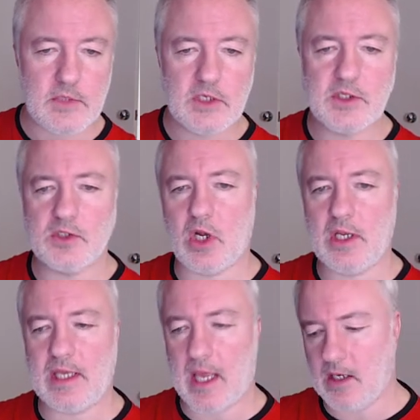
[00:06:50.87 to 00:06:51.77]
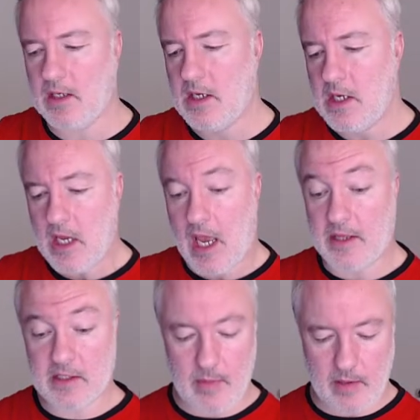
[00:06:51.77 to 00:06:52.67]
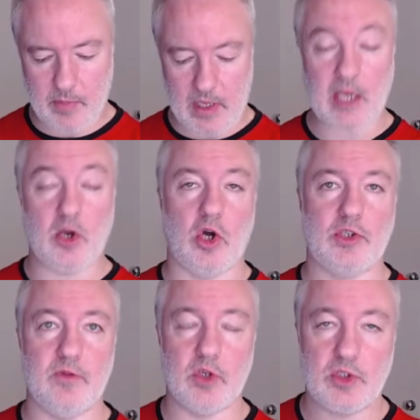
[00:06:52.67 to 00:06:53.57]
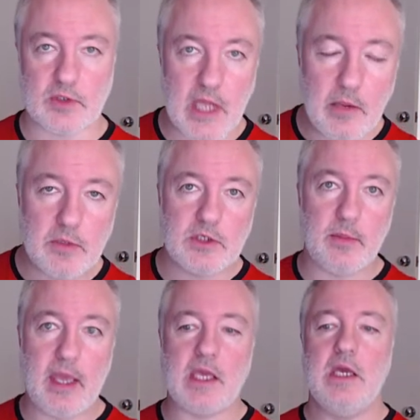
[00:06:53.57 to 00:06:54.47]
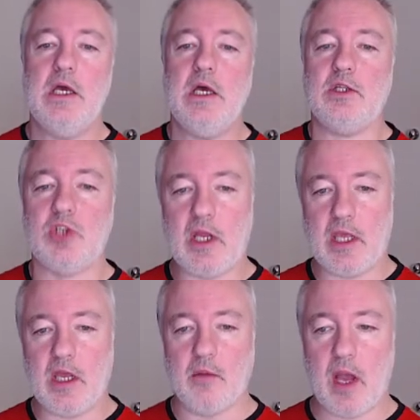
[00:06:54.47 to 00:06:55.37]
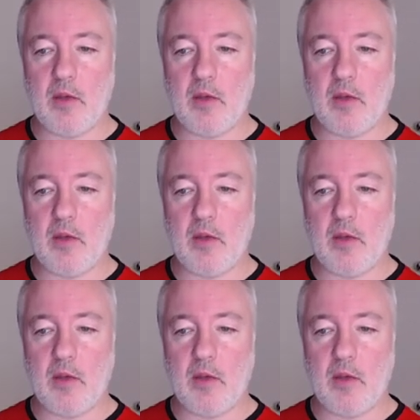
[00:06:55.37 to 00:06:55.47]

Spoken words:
So dollar yen, and this might be a controversial statement to make, dollar yen, in my